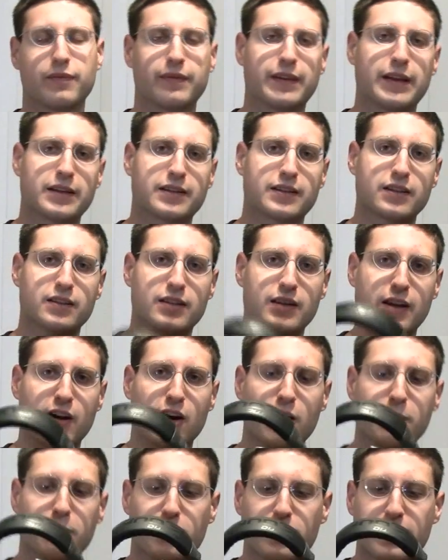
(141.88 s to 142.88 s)
Now, since they
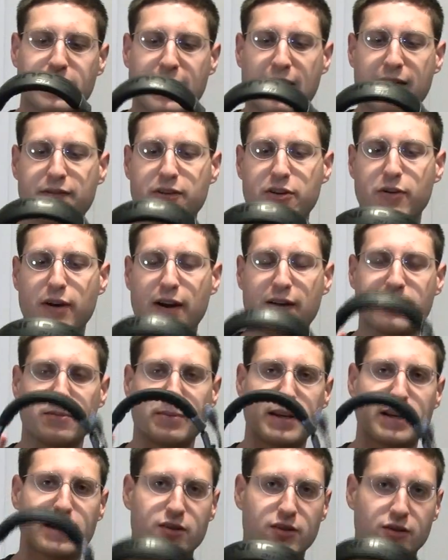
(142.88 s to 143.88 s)
are pretty heavy, you have to
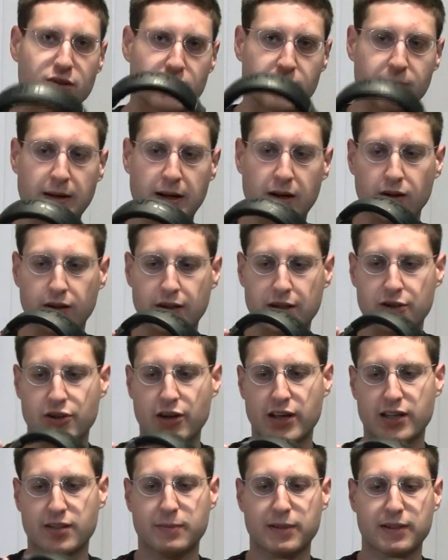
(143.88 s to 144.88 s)
be concerned about all the
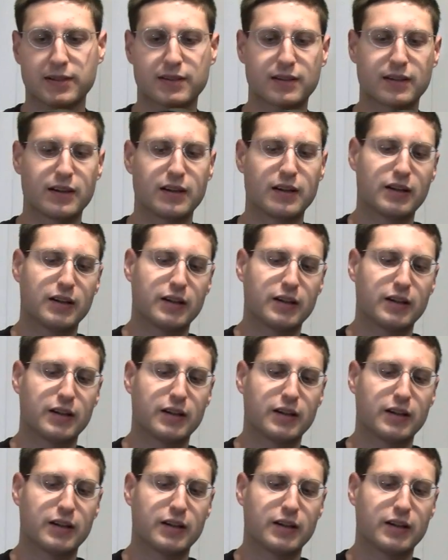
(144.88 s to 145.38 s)
adjustments.